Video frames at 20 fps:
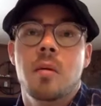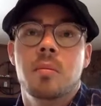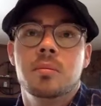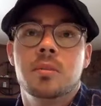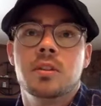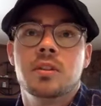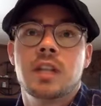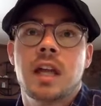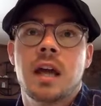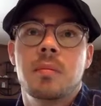
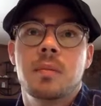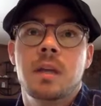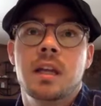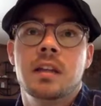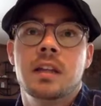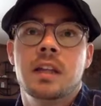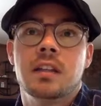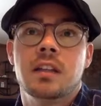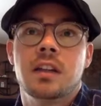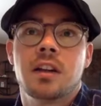Does that mean
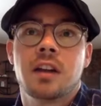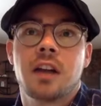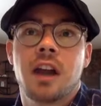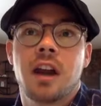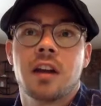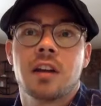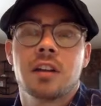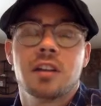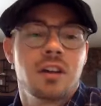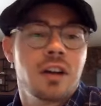that their
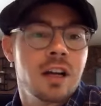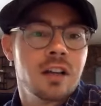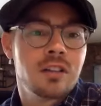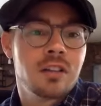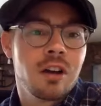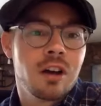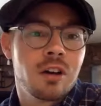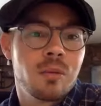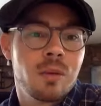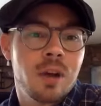character has
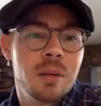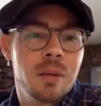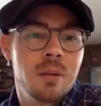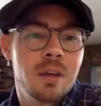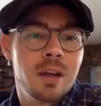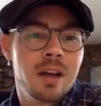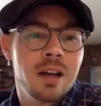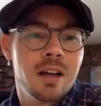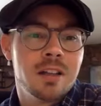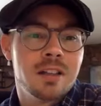gone away
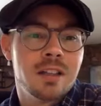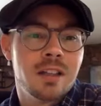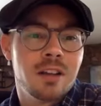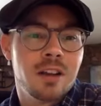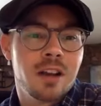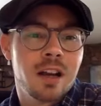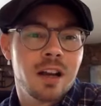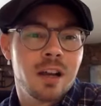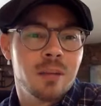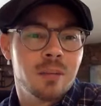because they're
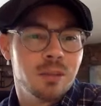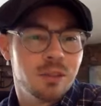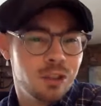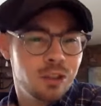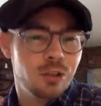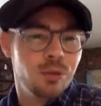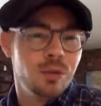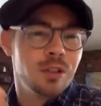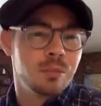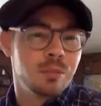not able to
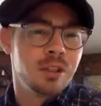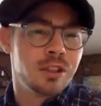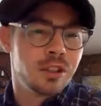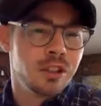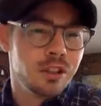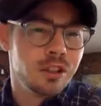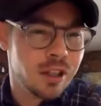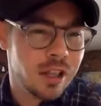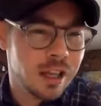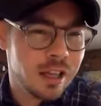do as much
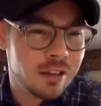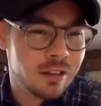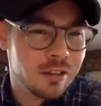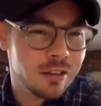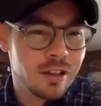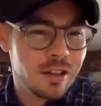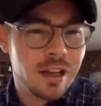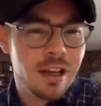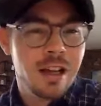good things?